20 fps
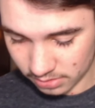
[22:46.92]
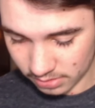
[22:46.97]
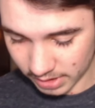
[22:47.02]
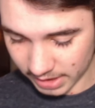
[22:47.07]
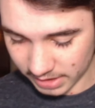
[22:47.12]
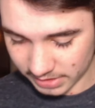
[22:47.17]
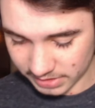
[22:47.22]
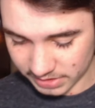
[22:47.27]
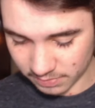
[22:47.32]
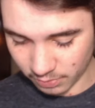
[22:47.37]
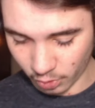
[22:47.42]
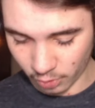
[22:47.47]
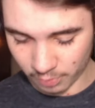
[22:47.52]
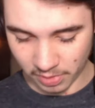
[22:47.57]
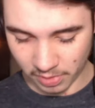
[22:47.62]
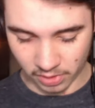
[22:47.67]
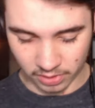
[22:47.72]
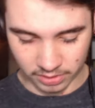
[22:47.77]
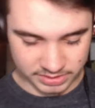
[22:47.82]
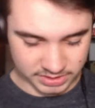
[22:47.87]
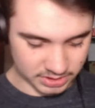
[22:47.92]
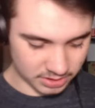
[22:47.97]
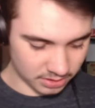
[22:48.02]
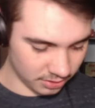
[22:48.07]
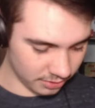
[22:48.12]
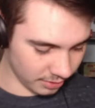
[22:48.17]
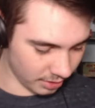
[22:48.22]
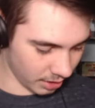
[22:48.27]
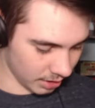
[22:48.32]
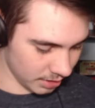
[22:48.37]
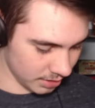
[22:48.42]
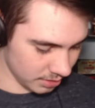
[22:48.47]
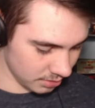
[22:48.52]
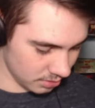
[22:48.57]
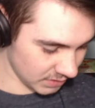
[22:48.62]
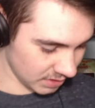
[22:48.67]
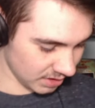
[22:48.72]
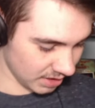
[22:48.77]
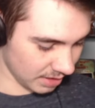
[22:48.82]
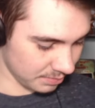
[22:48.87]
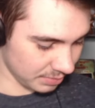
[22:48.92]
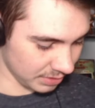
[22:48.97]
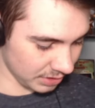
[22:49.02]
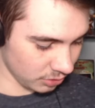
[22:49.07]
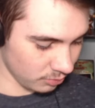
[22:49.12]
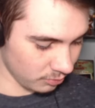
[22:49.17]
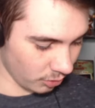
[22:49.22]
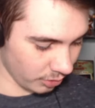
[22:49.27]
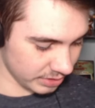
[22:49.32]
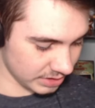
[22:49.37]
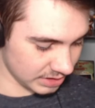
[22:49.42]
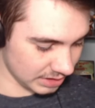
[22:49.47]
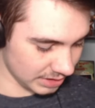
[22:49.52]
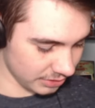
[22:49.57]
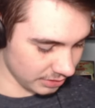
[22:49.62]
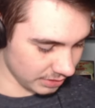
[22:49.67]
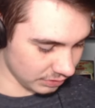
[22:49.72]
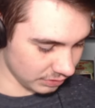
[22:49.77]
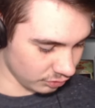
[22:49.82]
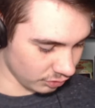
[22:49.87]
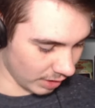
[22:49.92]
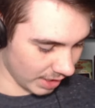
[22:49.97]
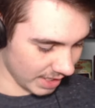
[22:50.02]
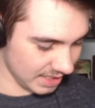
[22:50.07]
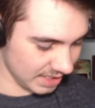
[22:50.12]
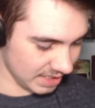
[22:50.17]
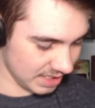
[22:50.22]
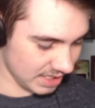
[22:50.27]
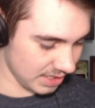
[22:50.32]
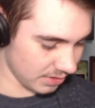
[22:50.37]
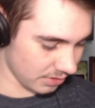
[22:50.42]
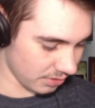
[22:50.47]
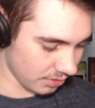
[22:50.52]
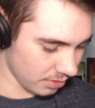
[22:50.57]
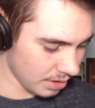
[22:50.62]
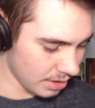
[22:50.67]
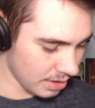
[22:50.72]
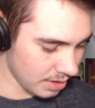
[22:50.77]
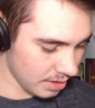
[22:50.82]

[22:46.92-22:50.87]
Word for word: And some more pots. Alright. Okay, Balloon Boy is literally right here.